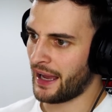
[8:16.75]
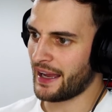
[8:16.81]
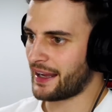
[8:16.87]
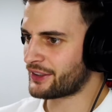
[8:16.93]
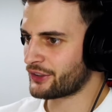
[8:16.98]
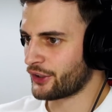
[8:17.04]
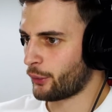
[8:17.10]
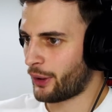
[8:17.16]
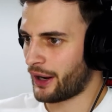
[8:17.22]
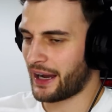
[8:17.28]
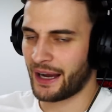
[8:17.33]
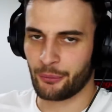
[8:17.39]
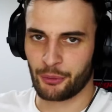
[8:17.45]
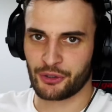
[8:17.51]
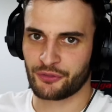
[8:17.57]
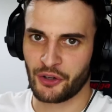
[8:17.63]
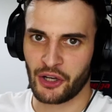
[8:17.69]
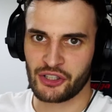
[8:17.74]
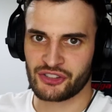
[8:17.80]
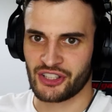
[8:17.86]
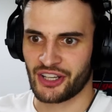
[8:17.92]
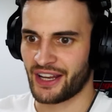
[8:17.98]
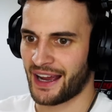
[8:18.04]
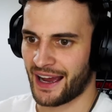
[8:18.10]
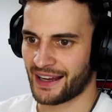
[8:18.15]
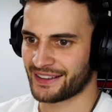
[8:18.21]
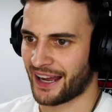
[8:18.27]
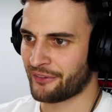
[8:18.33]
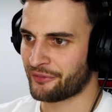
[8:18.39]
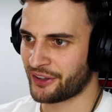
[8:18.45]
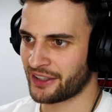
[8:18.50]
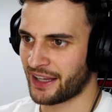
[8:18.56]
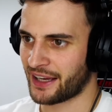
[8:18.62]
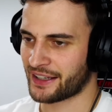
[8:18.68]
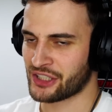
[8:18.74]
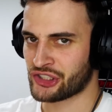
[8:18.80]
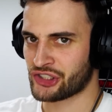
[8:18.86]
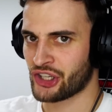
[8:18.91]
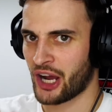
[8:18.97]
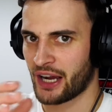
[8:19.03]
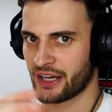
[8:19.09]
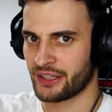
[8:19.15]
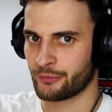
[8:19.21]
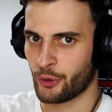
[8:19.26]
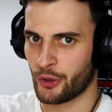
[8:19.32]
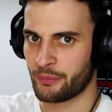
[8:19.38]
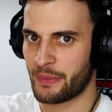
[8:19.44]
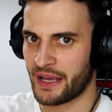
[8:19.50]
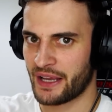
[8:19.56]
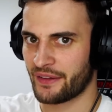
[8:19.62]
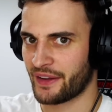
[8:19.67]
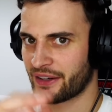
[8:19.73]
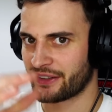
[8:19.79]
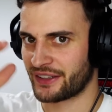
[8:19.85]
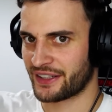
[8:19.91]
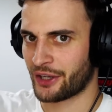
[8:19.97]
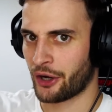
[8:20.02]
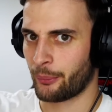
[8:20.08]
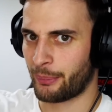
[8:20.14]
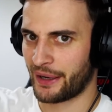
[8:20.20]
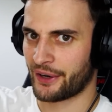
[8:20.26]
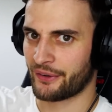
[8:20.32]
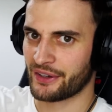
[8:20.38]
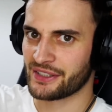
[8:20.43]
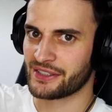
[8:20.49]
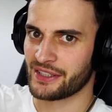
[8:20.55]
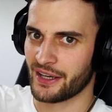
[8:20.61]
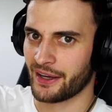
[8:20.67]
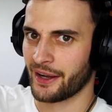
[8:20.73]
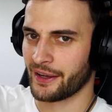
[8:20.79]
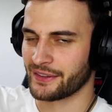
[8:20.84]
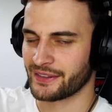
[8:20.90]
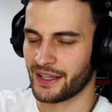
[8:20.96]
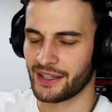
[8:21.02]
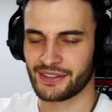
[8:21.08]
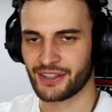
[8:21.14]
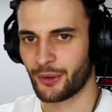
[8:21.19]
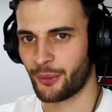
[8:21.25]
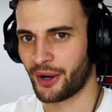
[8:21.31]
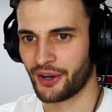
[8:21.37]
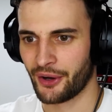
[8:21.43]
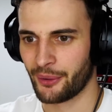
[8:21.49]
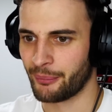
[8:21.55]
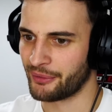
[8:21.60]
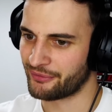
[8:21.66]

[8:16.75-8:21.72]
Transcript: Hey, I don't know why I was first in it. I feel like it started up with me and then they got better as they went on.